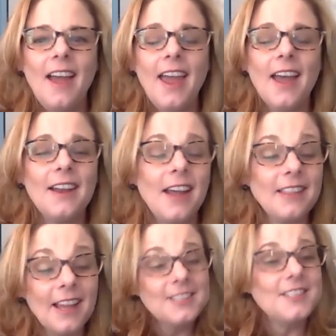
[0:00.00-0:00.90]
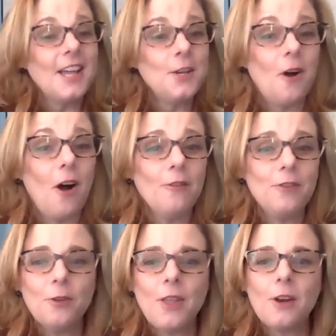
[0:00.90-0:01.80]
And I'd like to say to all of
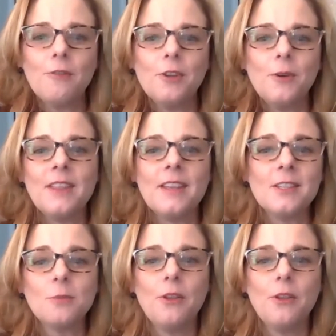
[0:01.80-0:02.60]
you that are viewing this,